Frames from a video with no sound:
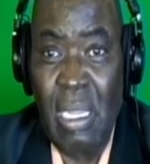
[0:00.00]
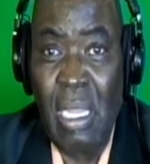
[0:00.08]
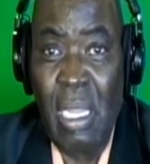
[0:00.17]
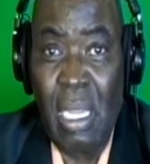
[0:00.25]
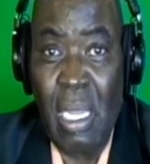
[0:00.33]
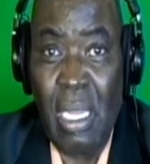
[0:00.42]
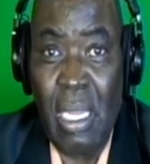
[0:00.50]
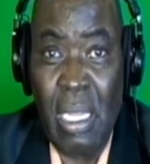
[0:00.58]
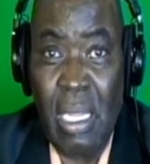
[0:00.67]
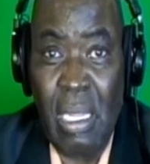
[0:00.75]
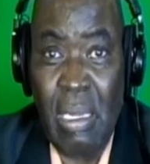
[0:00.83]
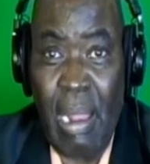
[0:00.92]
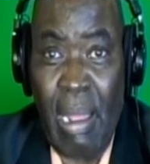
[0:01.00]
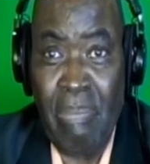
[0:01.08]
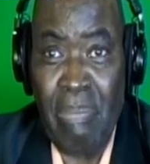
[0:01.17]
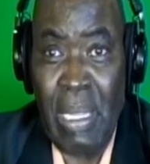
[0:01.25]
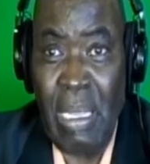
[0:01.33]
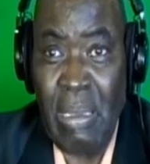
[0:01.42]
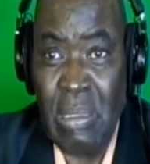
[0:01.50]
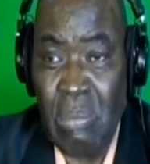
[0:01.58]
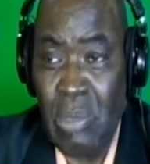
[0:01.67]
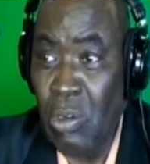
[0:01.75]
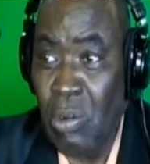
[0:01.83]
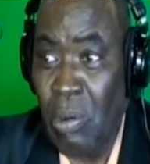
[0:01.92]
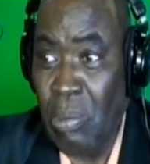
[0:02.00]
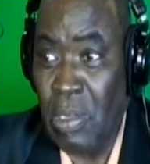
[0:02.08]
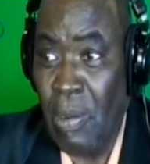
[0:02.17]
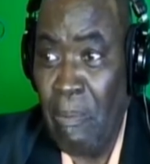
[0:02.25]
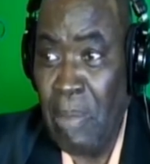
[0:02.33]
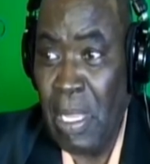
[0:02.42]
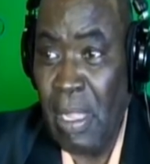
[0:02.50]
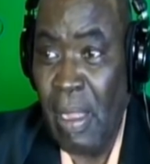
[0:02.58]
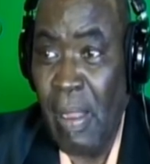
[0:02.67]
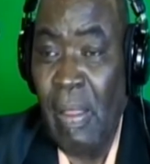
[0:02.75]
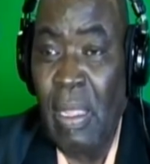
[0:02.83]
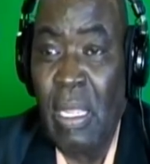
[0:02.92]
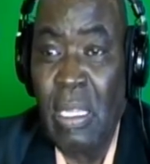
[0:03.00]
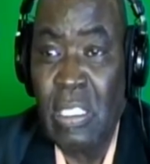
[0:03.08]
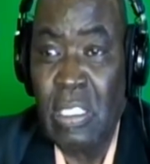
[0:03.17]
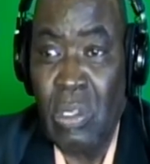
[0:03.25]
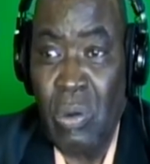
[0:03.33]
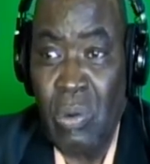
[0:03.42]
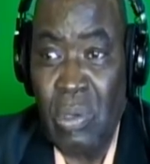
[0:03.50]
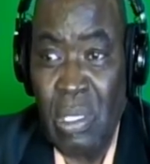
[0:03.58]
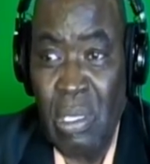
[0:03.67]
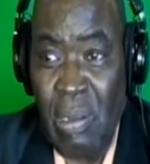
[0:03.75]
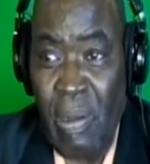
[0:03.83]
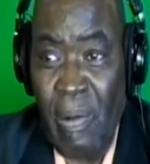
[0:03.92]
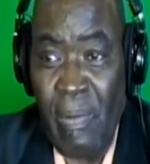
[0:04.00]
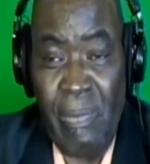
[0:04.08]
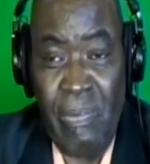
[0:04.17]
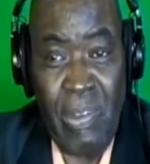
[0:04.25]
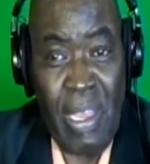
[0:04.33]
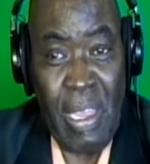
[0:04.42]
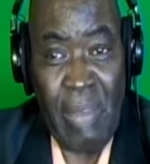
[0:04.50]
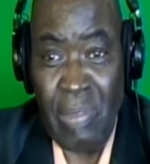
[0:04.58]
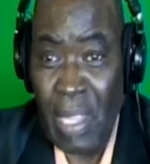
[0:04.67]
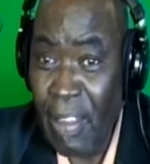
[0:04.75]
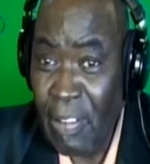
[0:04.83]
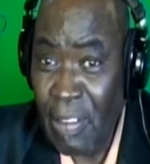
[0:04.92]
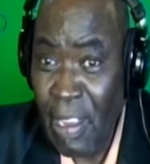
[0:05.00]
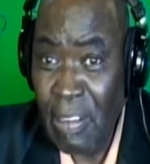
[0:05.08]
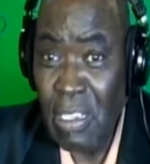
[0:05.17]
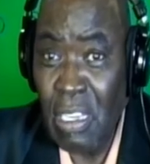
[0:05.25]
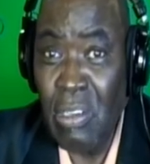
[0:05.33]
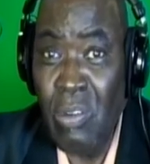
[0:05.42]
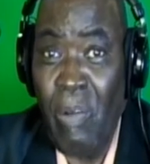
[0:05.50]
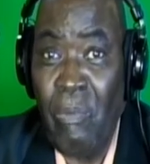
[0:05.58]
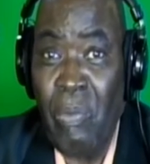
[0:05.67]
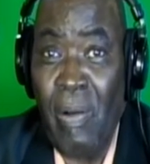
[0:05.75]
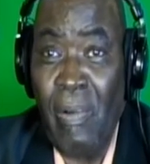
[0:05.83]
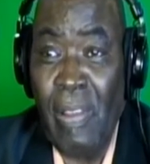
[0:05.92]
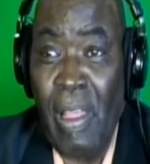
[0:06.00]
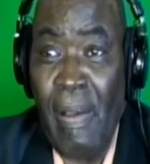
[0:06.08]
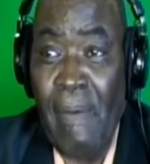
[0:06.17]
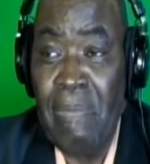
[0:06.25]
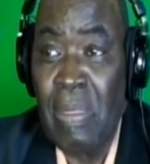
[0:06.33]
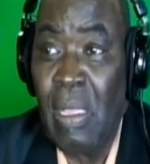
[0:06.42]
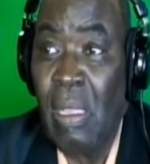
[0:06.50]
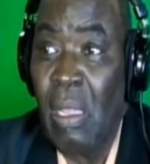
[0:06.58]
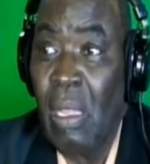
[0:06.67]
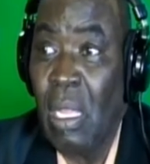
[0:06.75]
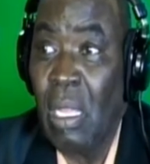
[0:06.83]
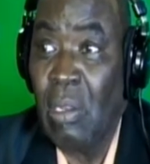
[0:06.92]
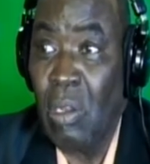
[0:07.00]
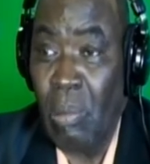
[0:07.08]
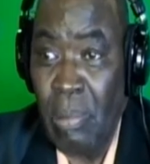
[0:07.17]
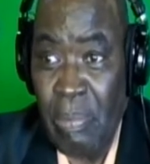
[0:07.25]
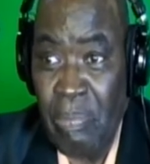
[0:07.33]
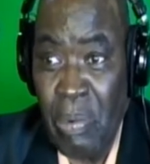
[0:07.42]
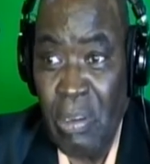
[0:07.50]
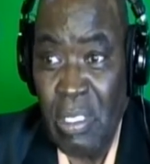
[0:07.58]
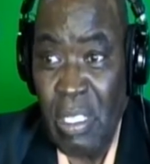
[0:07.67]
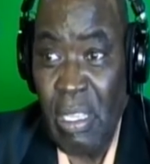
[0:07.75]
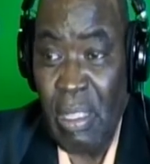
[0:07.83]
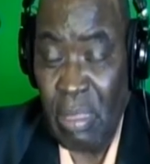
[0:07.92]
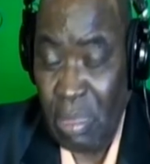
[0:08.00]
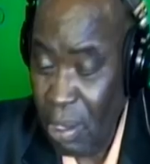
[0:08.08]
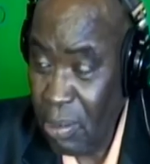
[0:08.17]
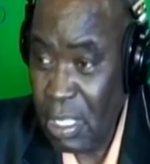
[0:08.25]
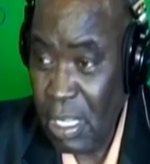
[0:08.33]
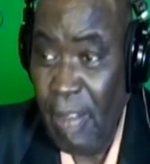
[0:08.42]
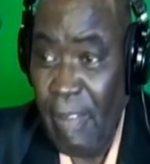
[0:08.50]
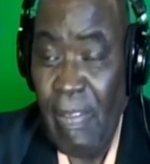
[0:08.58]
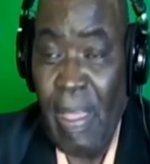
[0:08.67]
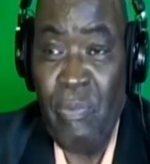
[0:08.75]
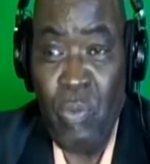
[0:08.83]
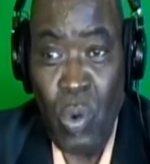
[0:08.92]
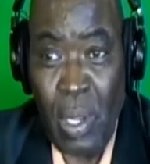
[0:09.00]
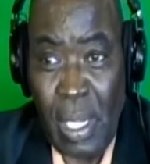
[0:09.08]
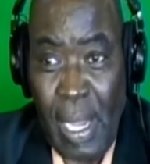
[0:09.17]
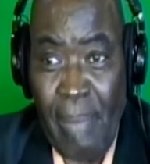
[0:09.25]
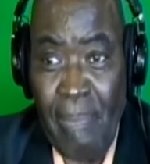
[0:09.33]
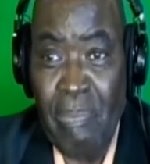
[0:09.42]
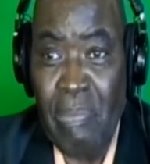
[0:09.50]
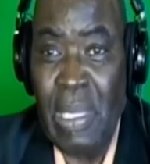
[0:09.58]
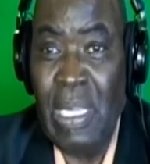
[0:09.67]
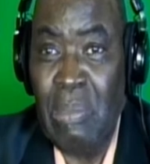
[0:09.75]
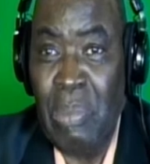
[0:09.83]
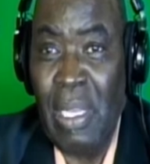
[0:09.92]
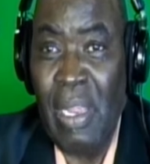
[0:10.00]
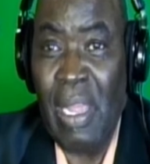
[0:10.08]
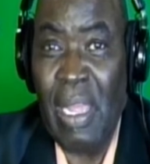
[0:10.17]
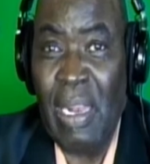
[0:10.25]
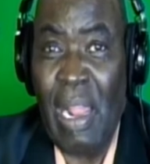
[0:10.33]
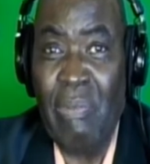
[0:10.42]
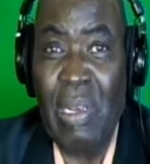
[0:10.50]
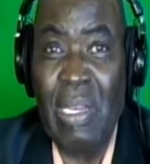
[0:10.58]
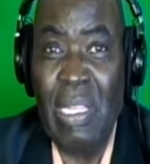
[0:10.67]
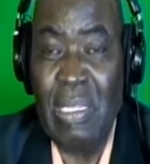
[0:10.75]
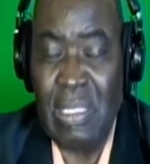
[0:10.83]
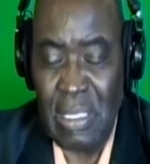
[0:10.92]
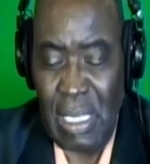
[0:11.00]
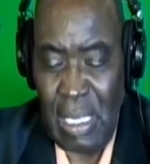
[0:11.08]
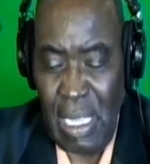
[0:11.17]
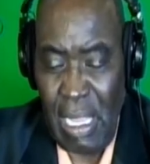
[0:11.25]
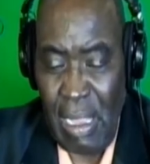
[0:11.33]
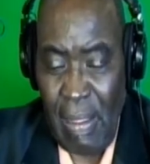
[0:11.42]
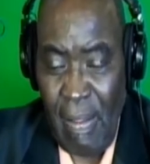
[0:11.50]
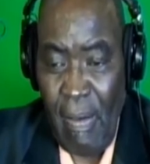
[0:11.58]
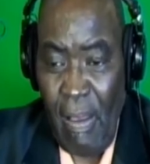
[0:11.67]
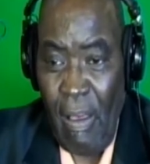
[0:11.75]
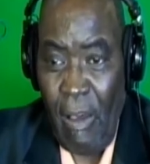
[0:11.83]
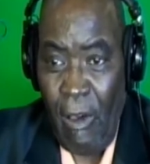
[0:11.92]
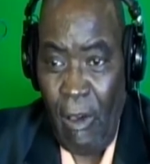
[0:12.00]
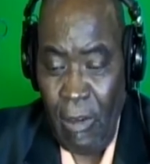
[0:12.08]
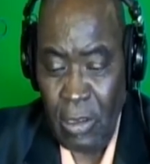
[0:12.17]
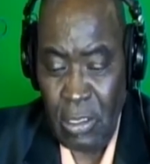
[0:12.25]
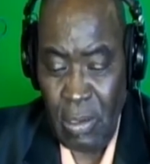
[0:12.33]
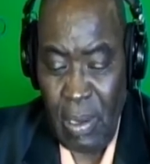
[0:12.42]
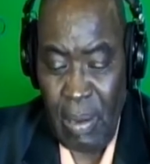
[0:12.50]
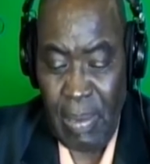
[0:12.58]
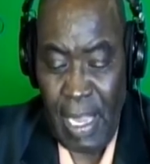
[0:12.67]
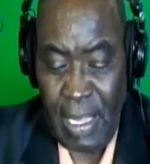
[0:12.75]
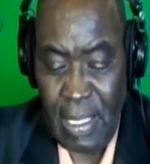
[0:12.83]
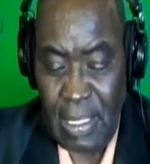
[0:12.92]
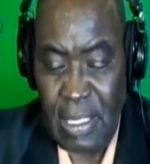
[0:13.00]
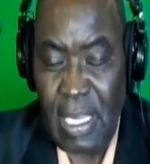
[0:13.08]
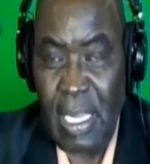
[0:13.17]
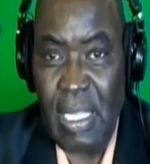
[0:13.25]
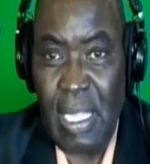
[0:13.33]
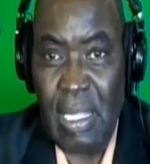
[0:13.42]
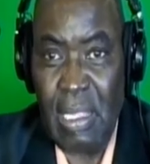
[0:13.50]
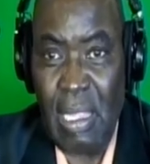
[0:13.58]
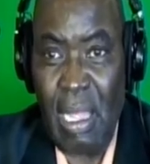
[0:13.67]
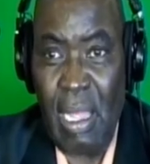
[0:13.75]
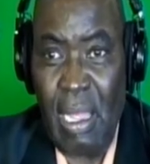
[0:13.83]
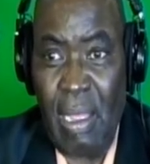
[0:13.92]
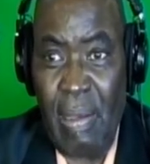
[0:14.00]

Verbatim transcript: and I believe some other groups gonna be there. So you know, if you have got nothing to do on uh, November thirteenth at four o'clock, please be there at our release CD. Also, I would like to say that uh,